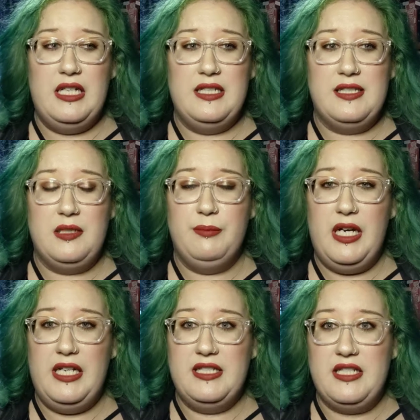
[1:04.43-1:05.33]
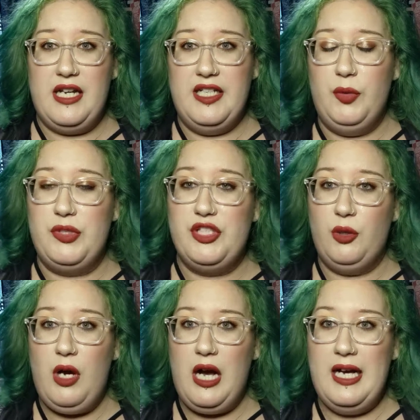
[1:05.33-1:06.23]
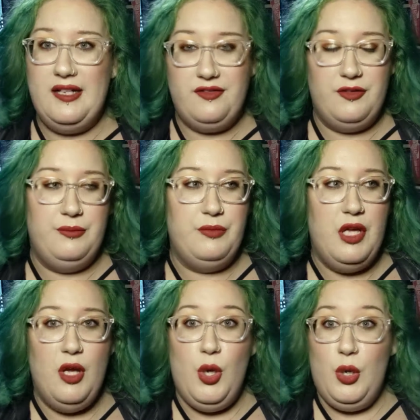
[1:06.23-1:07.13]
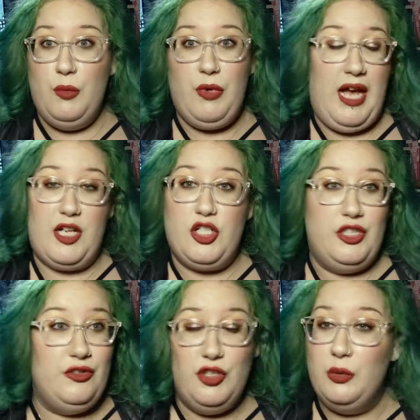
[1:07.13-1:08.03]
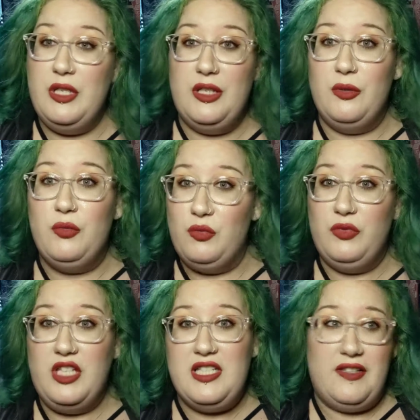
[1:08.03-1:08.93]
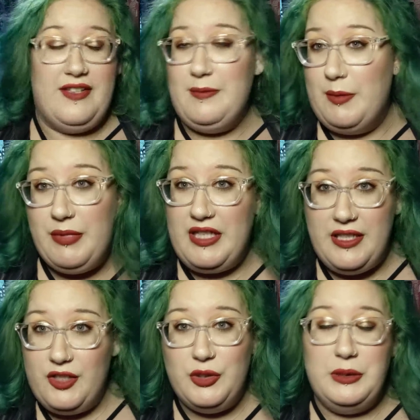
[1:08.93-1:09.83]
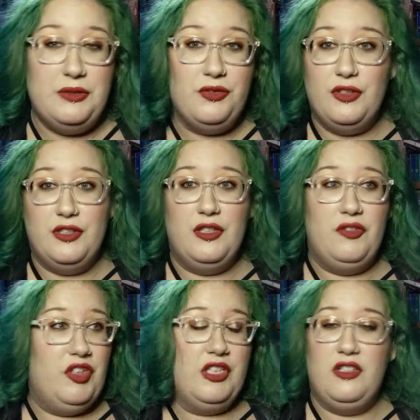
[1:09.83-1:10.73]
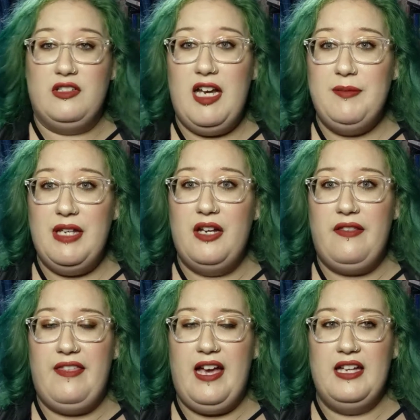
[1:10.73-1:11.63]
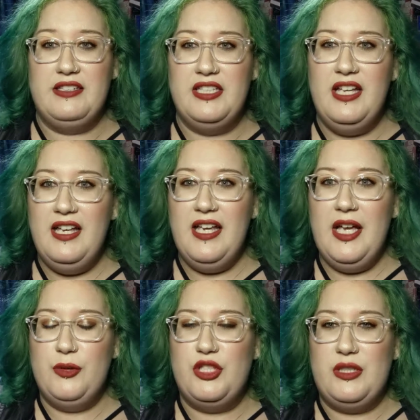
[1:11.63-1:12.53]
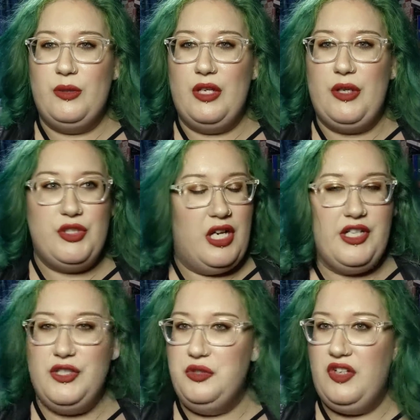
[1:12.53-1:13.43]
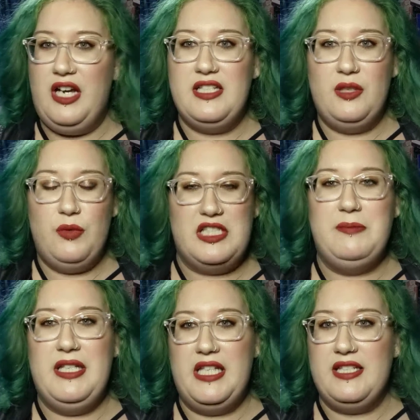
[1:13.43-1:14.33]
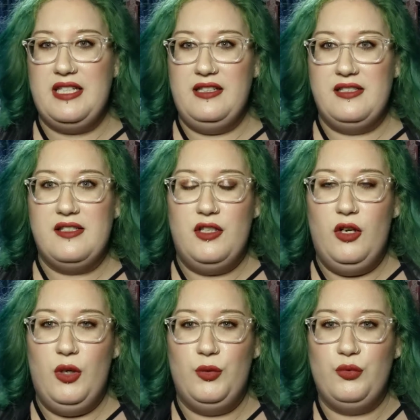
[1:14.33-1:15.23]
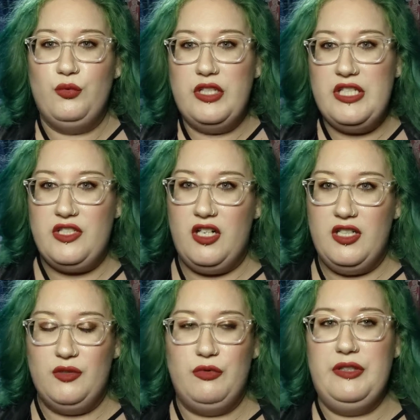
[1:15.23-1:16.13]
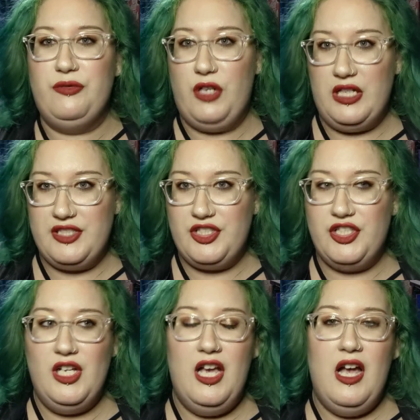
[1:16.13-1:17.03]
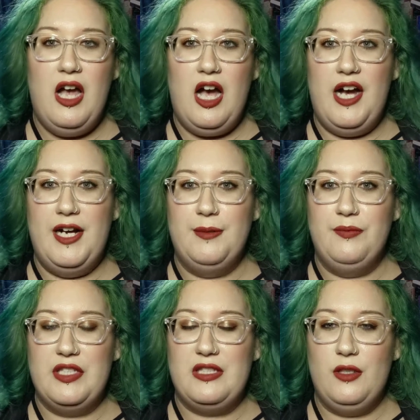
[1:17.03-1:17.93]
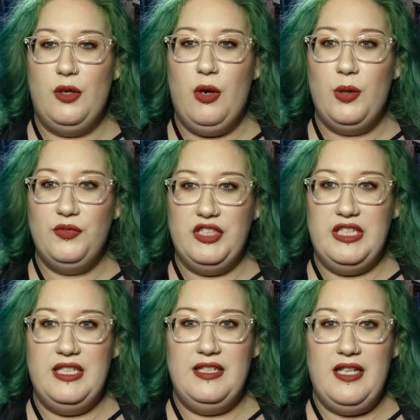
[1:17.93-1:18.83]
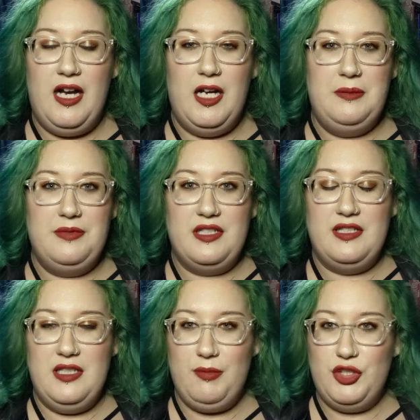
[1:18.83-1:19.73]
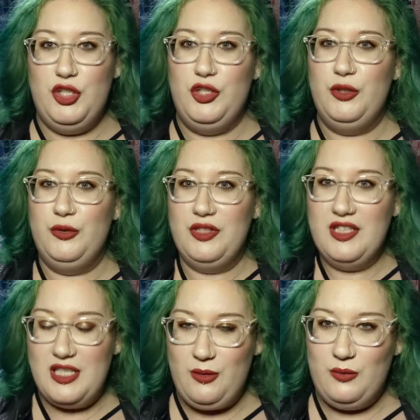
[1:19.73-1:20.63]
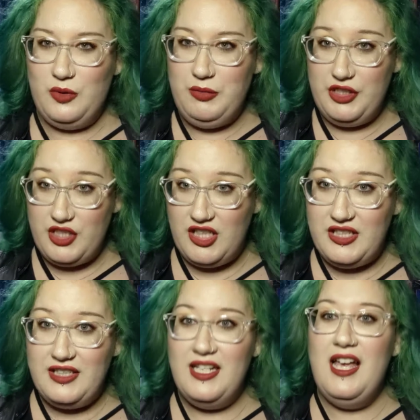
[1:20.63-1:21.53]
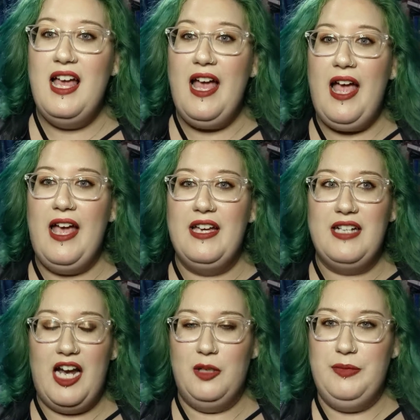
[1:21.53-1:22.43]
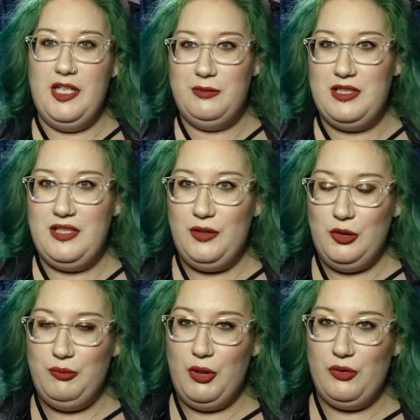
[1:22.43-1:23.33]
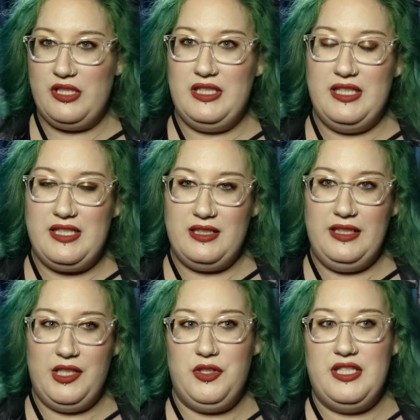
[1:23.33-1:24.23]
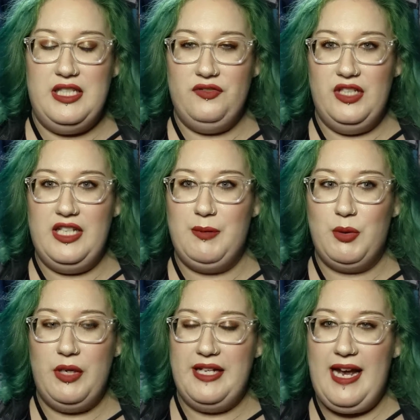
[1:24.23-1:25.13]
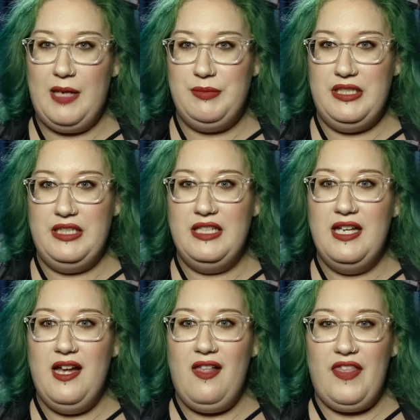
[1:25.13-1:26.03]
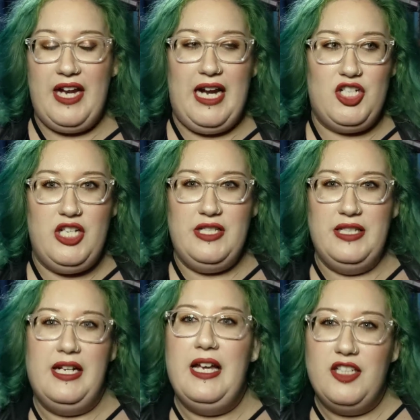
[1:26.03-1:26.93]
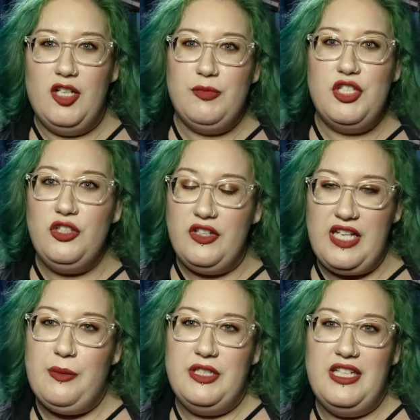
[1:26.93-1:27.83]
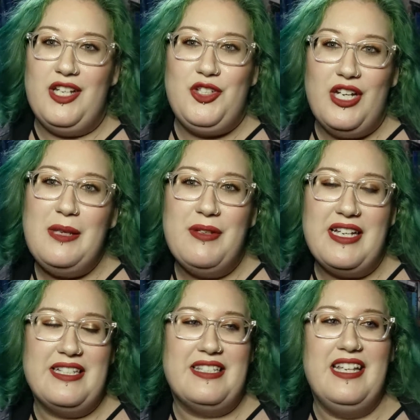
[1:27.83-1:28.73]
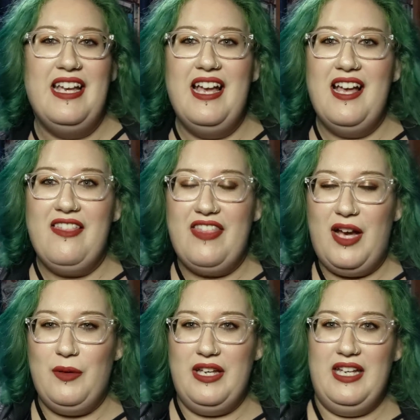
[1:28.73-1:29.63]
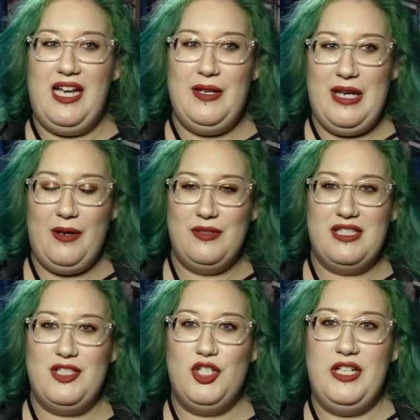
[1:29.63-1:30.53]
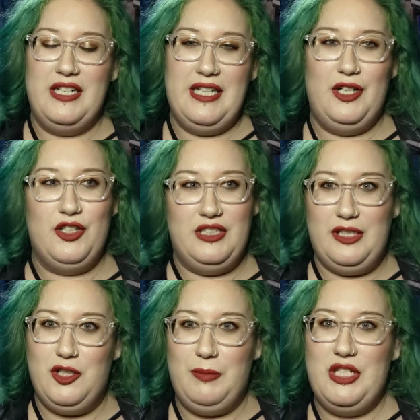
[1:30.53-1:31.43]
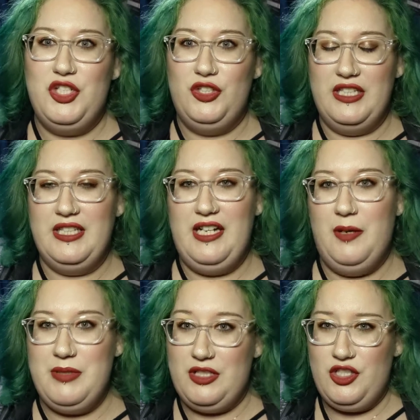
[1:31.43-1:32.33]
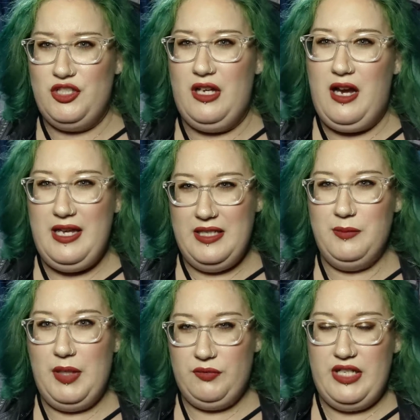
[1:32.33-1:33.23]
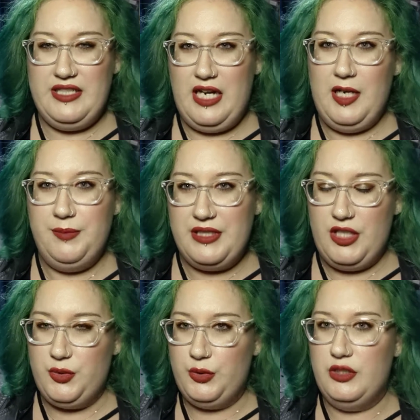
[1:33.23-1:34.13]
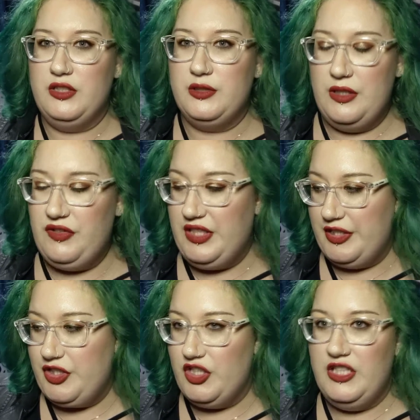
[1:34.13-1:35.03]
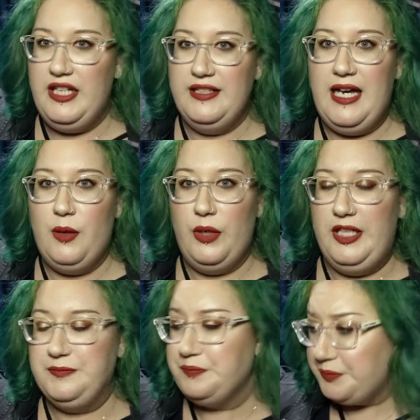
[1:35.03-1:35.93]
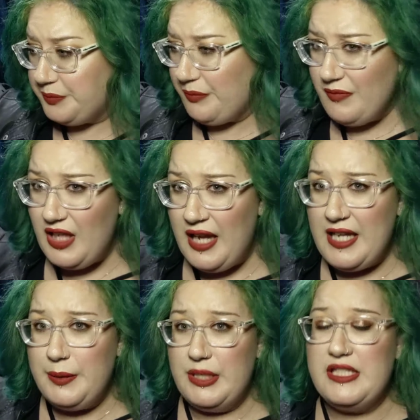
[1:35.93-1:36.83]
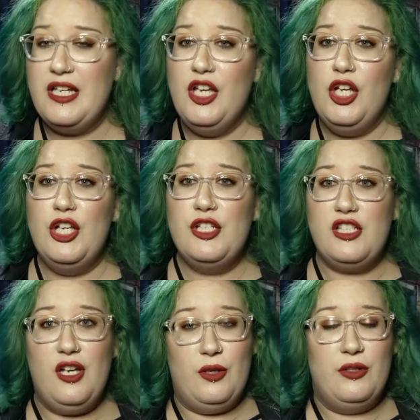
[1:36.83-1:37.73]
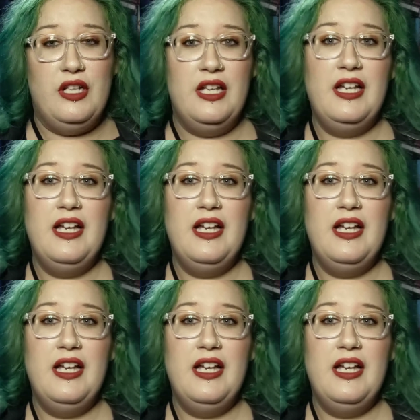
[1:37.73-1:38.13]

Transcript: because my anxiety was so high from actually doing this thing that I've been planning on doing for a very long time now that it was just, I was talking too fast. It wasn't making sense. So restart, refresh. Um, so hopefully, um, number two, this one will be good and I'll be able to post this later this evening. I'm quite happy that I actually did end up shooting that one yesterday because that way I, I was shooting a day early. So by shooting today, I'm still in my right time schedule. So everything's good in that way. Anyways, so